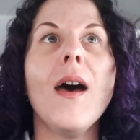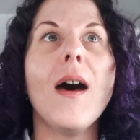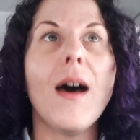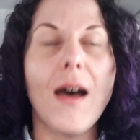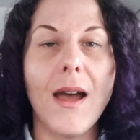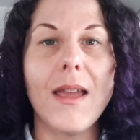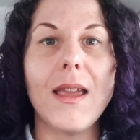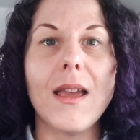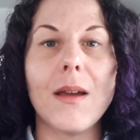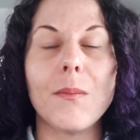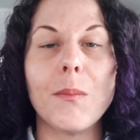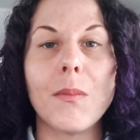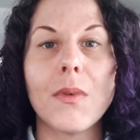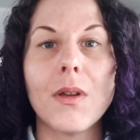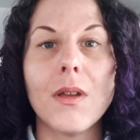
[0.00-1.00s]
I
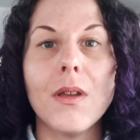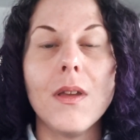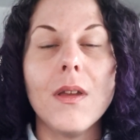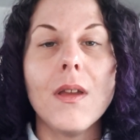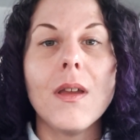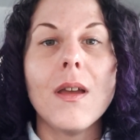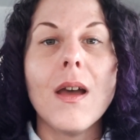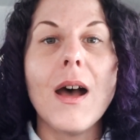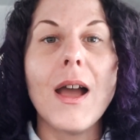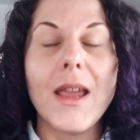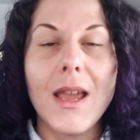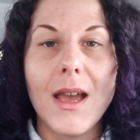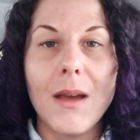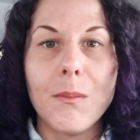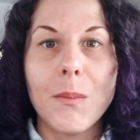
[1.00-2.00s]

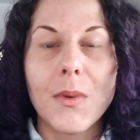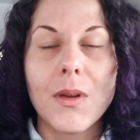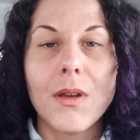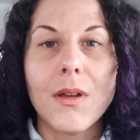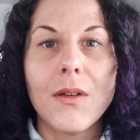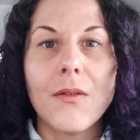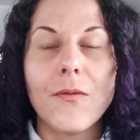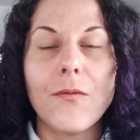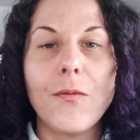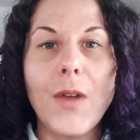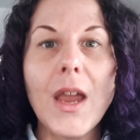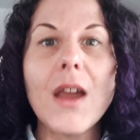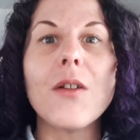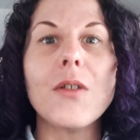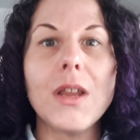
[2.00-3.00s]
am
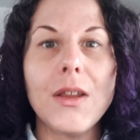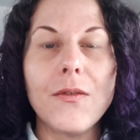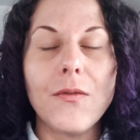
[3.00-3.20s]
very,